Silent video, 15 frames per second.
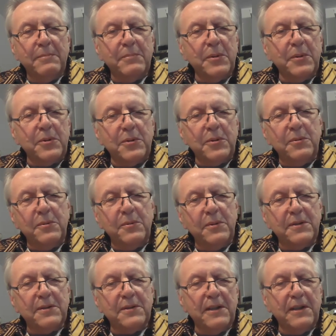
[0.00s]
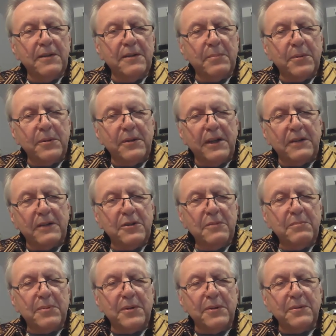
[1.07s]
Book two is in the
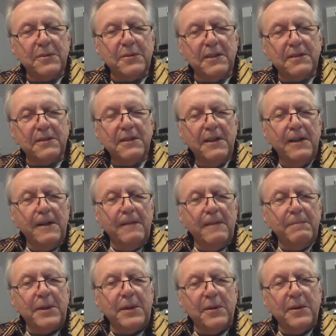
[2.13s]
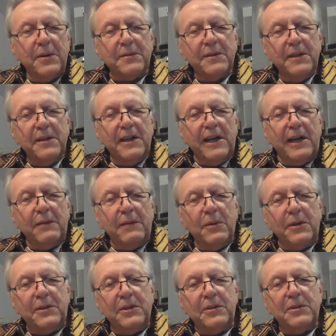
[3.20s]
production process because I
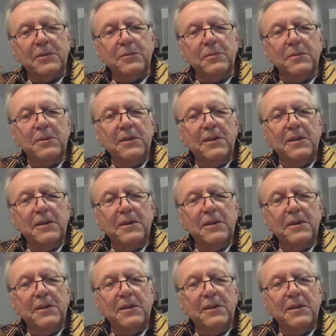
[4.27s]
wanted to